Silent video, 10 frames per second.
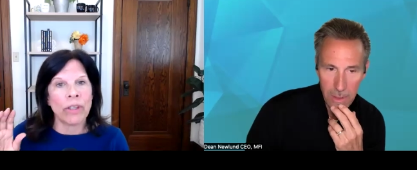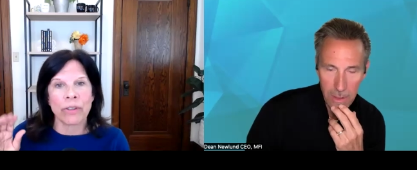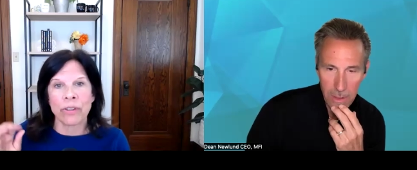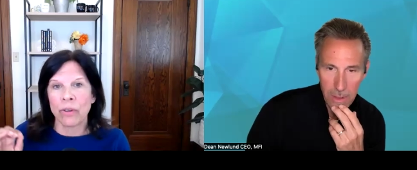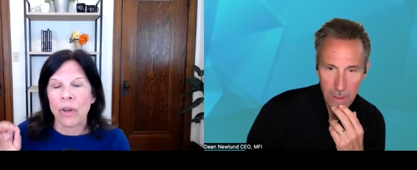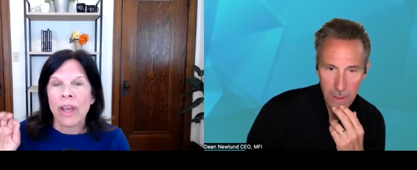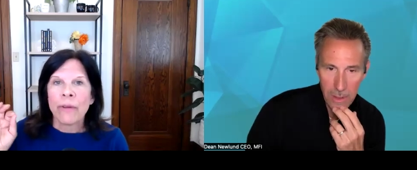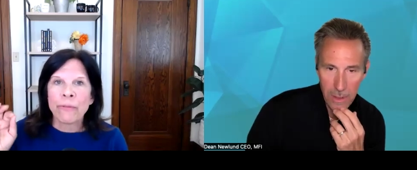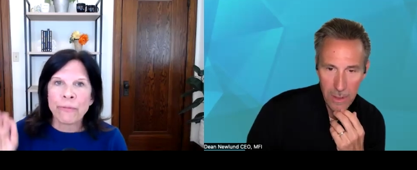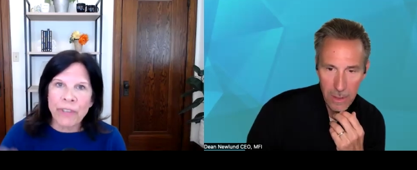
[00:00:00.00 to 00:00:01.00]
Speaker 1: what you can do.
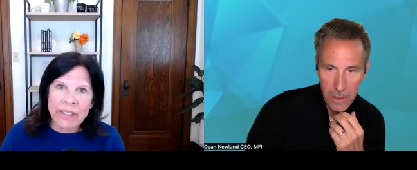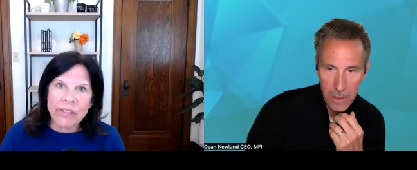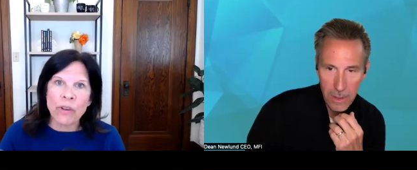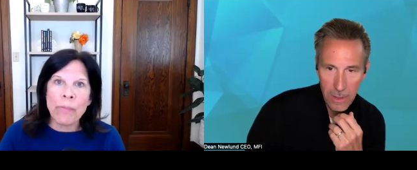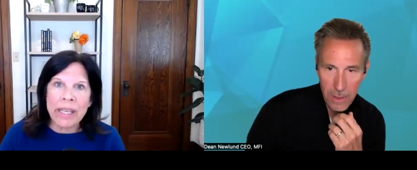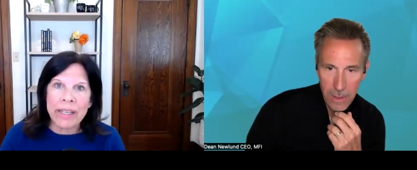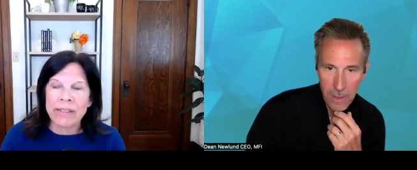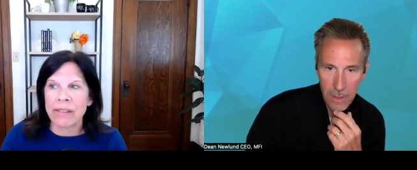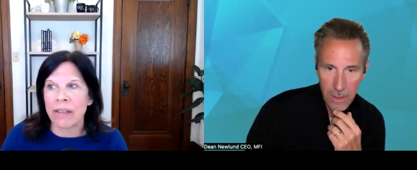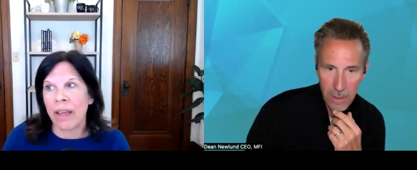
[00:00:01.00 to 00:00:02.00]
Fix your
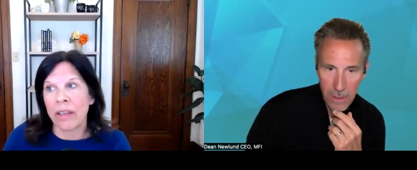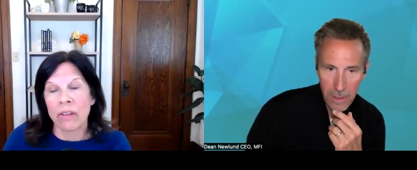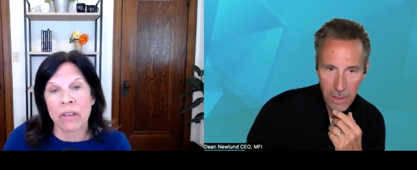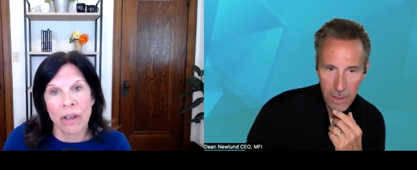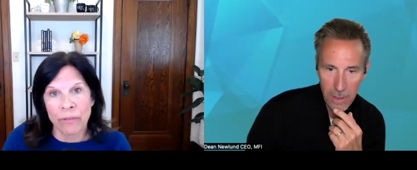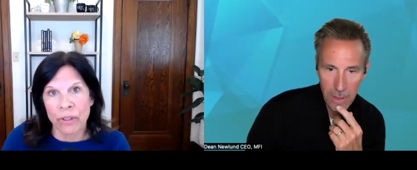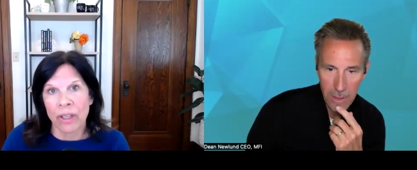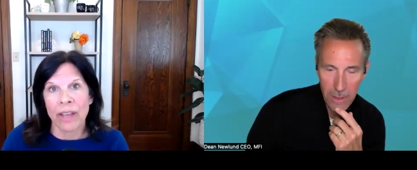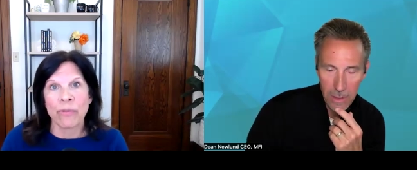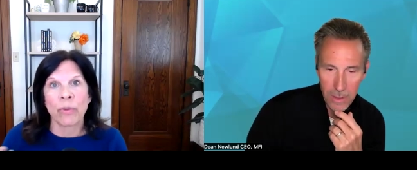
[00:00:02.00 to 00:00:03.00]
meetings today. You'll love
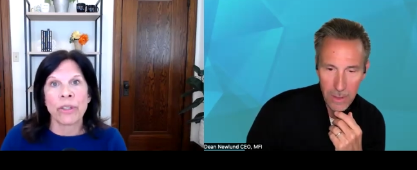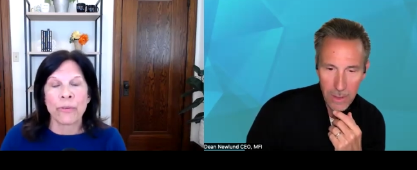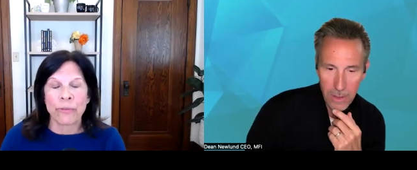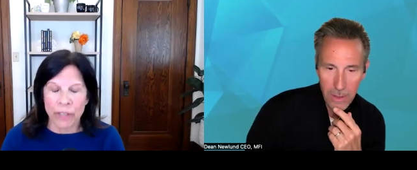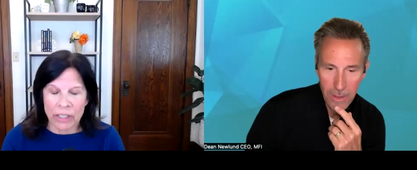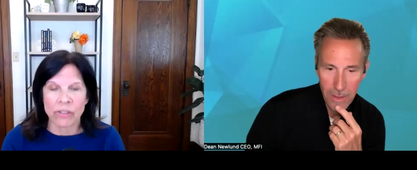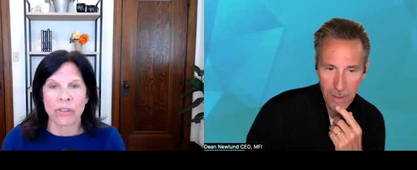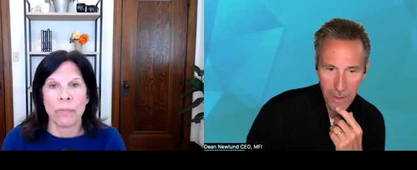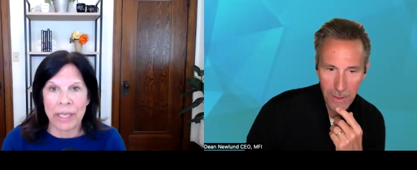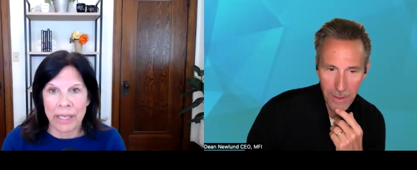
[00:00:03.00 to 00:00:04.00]
your life when you
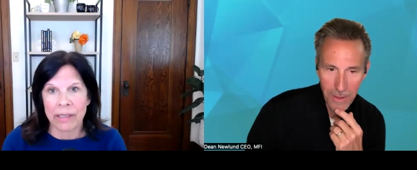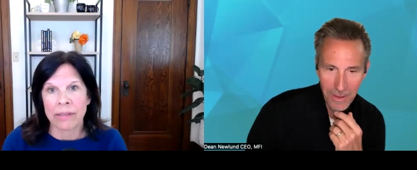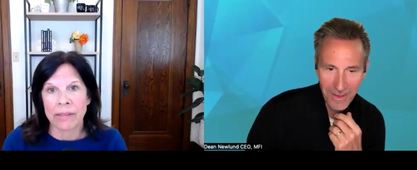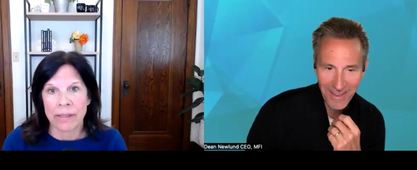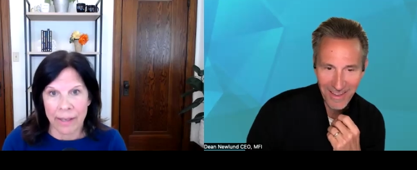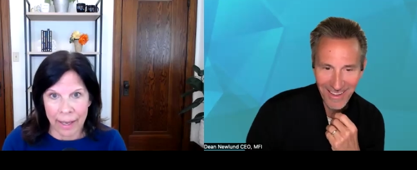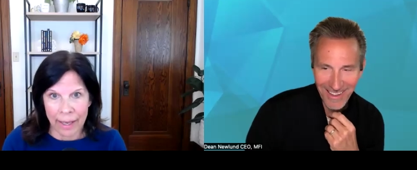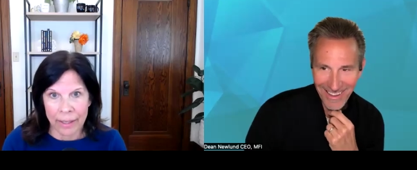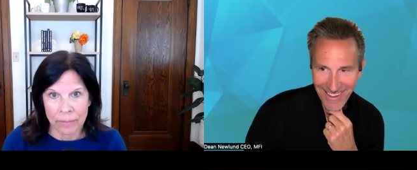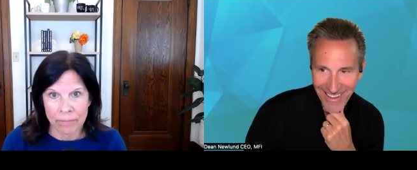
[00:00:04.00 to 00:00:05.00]
fix your meetings
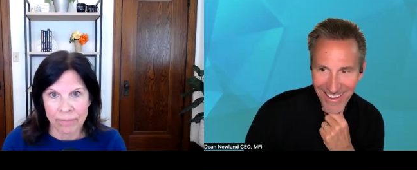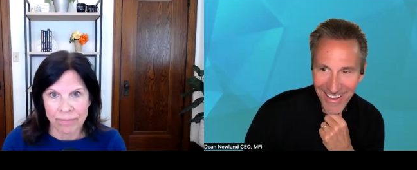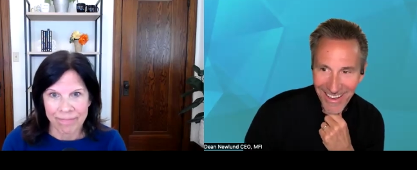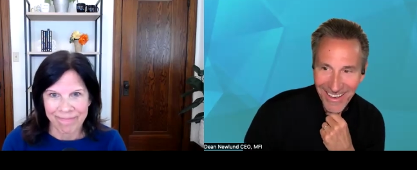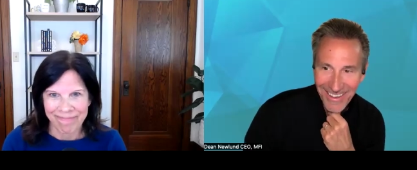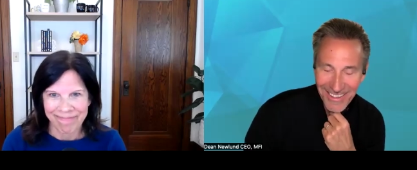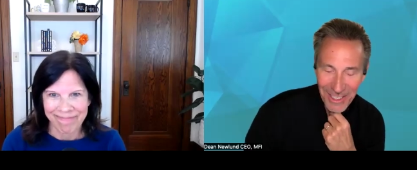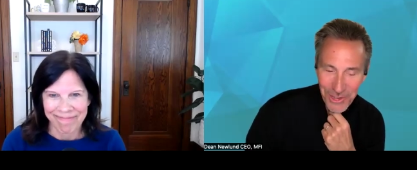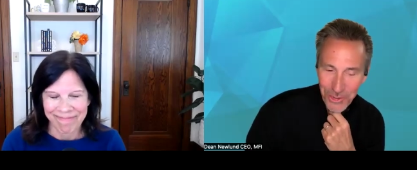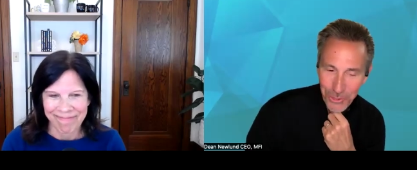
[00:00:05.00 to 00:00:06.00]
today.
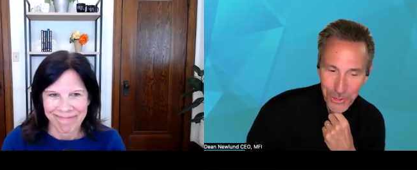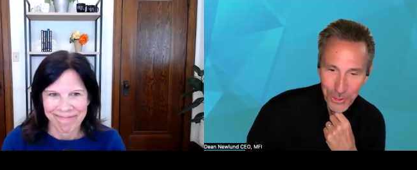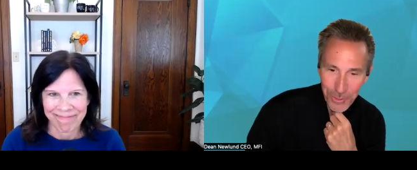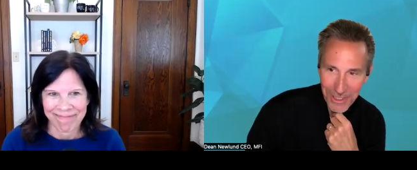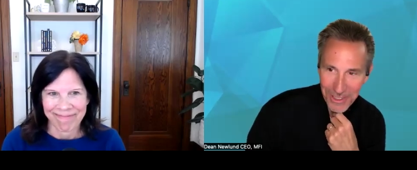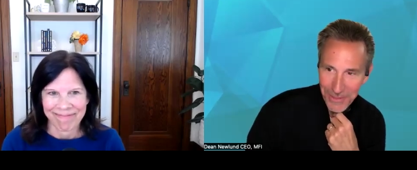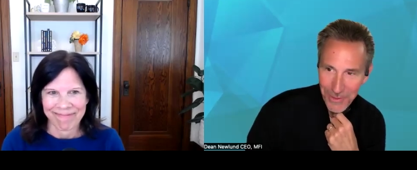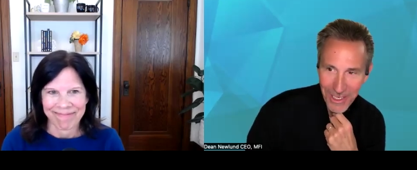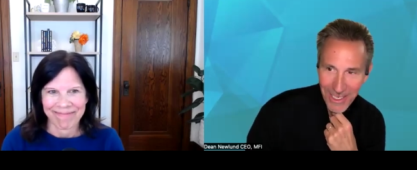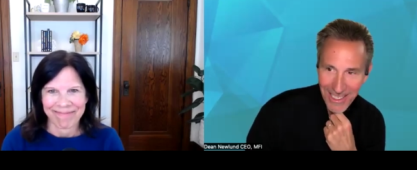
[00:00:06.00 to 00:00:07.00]
Speaker 2: That's so true, because
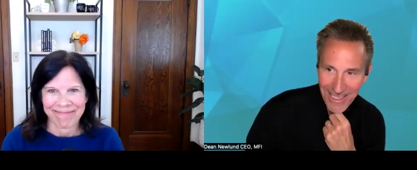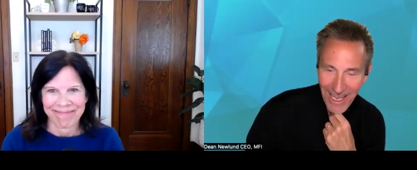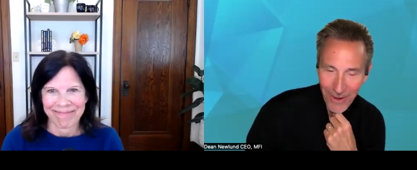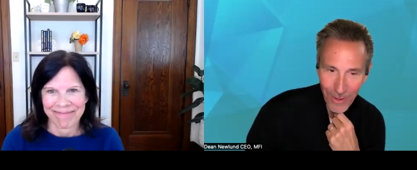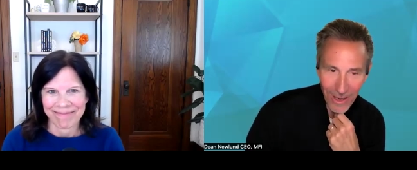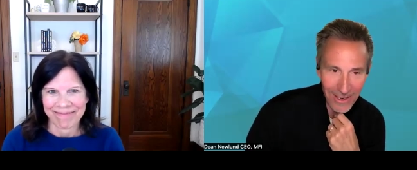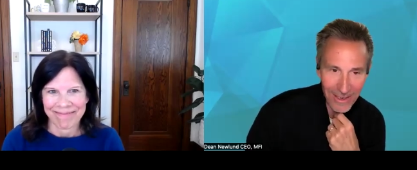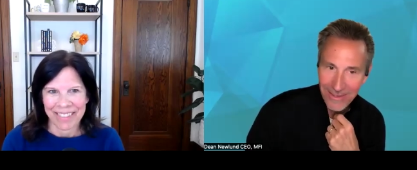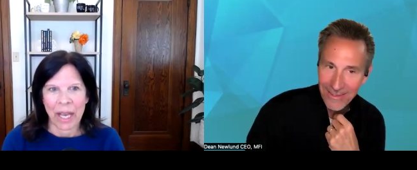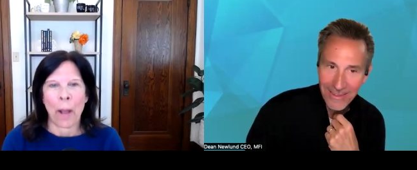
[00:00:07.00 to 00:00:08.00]
if you can get that
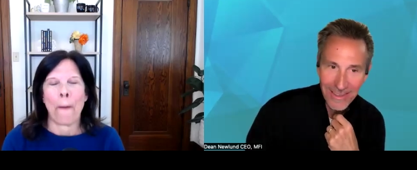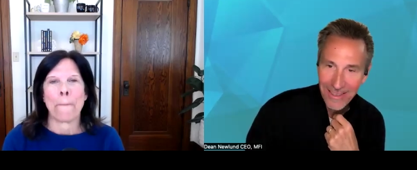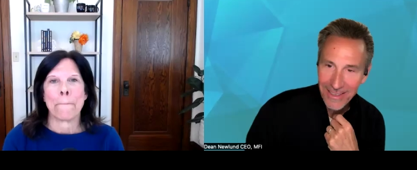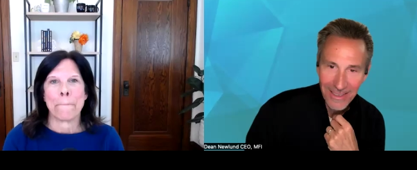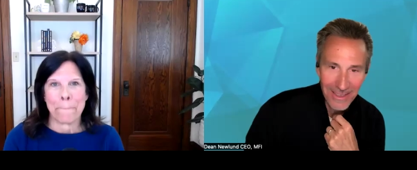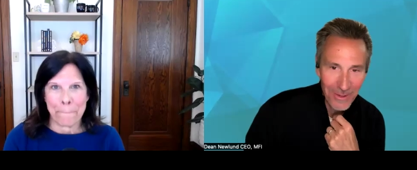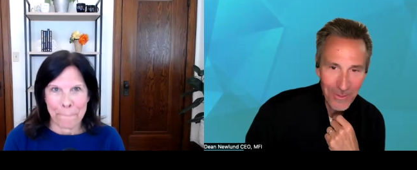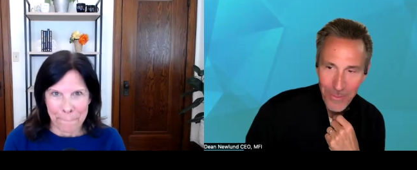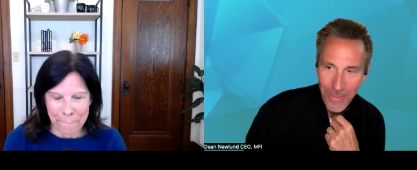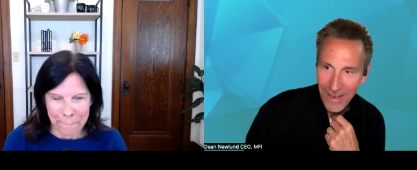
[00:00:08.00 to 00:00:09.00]
right,
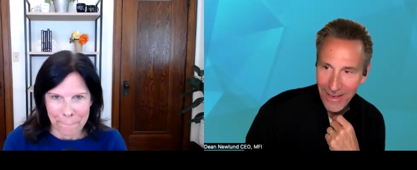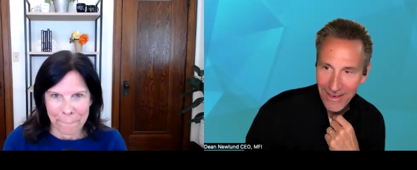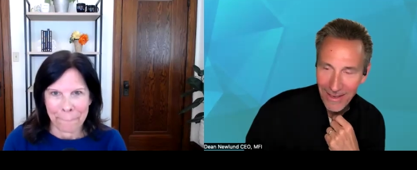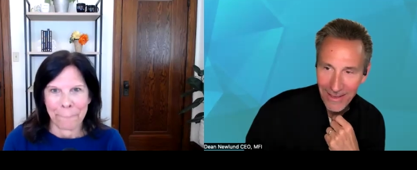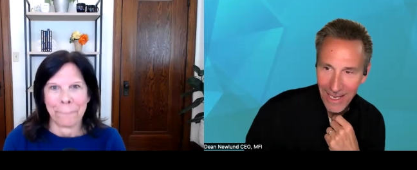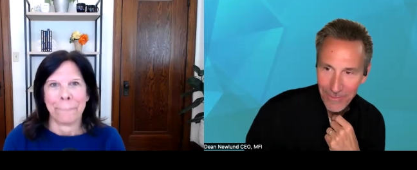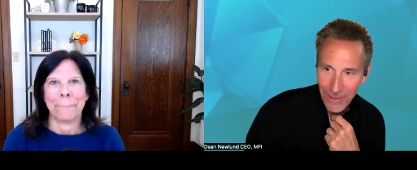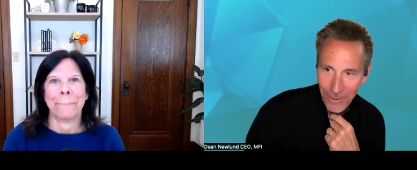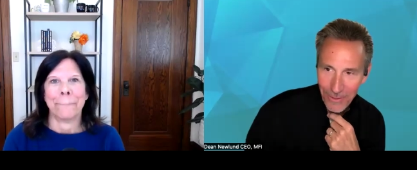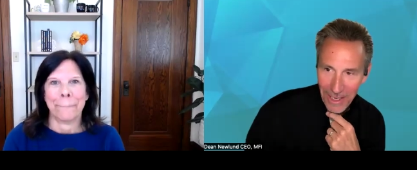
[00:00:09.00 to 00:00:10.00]
man, a lot
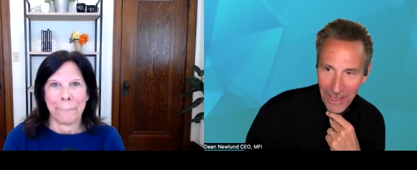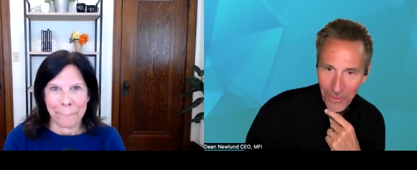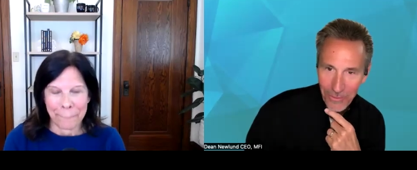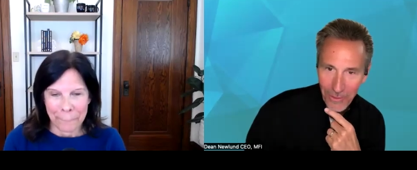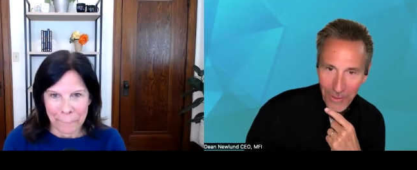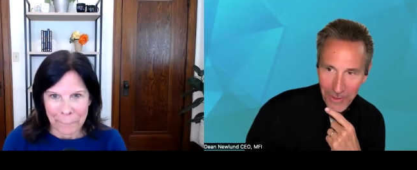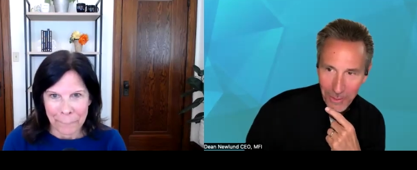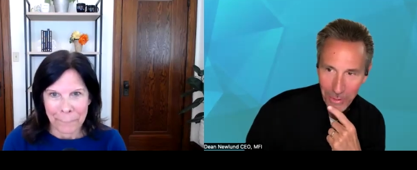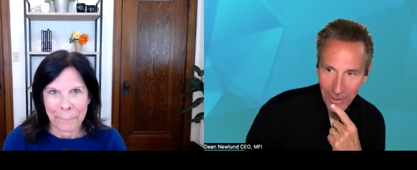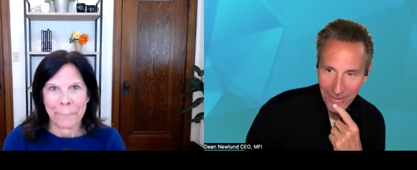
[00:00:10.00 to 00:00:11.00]
of other things will fall
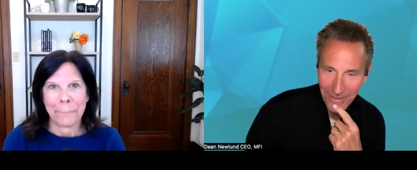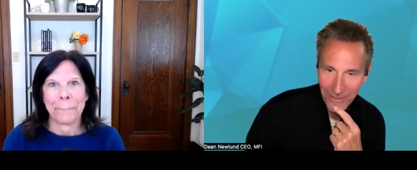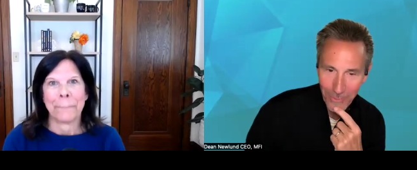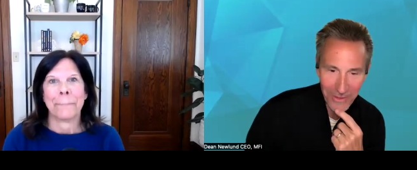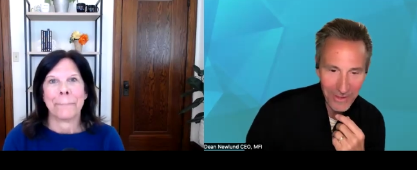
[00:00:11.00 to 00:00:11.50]
into place. As we